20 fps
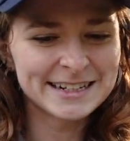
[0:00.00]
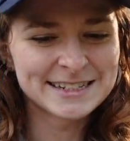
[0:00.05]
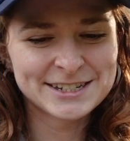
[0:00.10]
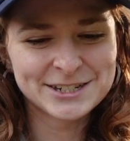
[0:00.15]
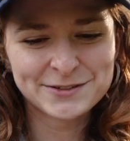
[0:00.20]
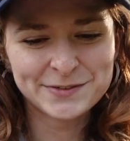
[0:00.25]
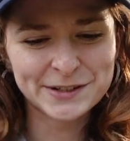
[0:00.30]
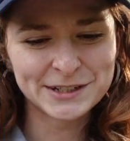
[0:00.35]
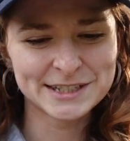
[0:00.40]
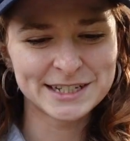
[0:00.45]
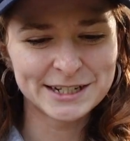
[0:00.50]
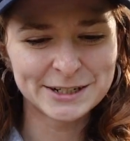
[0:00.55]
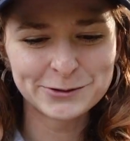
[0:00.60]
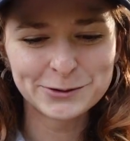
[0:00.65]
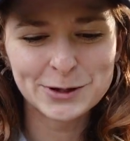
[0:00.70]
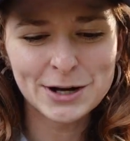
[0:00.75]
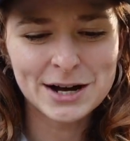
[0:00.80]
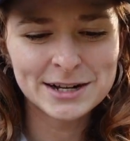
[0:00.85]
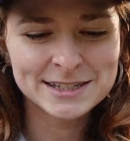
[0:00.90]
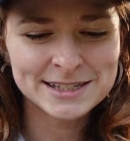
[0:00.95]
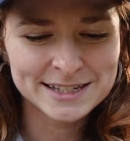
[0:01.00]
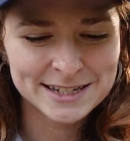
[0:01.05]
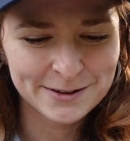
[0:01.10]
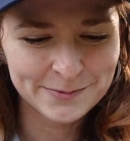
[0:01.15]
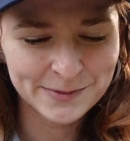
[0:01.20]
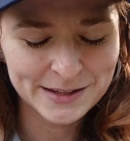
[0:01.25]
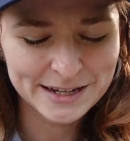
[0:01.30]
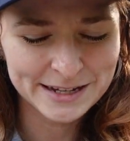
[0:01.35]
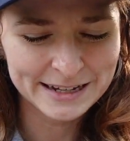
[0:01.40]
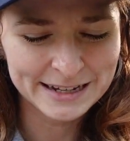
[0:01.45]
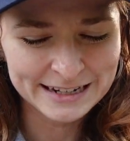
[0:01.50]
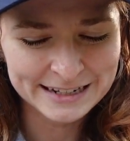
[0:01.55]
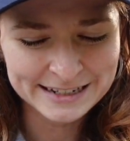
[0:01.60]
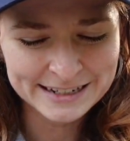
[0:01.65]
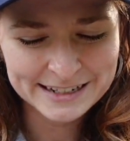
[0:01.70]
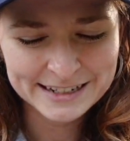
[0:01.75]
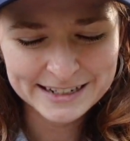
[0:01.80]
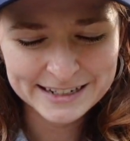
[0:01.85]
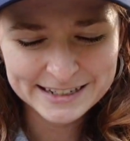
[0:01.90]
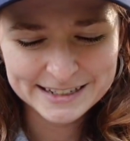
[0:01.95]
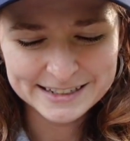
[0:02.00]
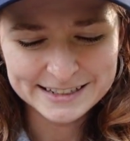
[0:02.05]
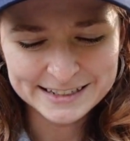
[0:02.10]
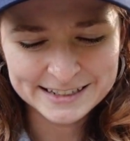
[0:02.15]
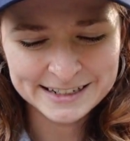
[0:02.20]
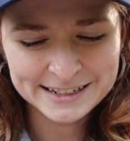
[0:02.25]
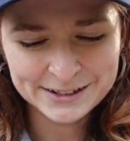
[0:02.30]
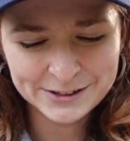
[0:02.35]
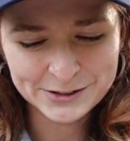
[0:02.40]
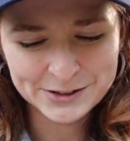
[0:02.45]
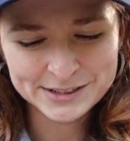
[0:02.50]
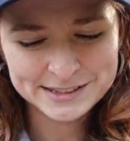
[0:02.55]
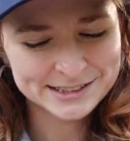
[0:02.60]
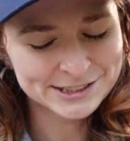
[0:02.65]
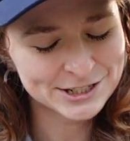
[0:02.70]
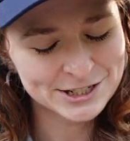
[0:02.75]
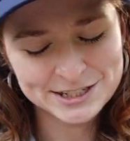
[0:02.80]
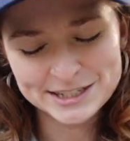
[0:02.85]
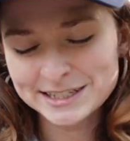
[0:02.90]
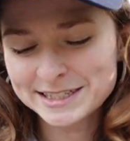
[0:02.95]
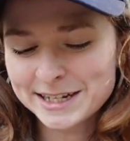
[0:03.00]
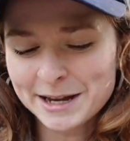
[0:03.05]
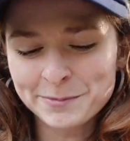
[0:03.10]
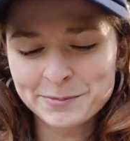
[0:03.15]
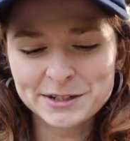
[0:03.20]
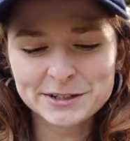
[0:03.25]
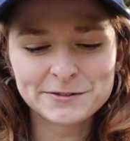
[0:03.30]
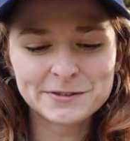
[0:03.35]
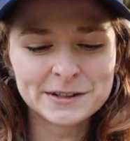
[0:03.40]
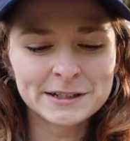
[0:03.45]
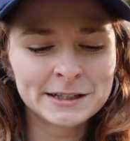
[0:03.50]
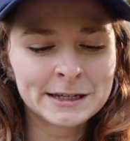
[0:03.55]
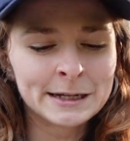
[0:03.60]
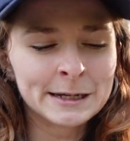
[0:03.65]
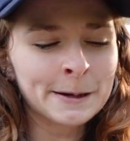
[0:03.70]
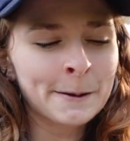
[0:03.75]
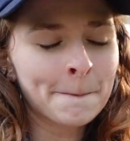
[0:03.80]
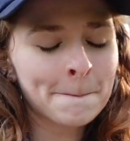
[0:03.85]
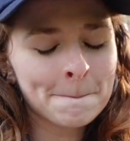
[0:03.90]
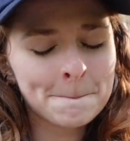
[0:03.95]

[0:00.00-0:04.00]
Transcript: It just feels like you lost something, or there's just this empty feeling.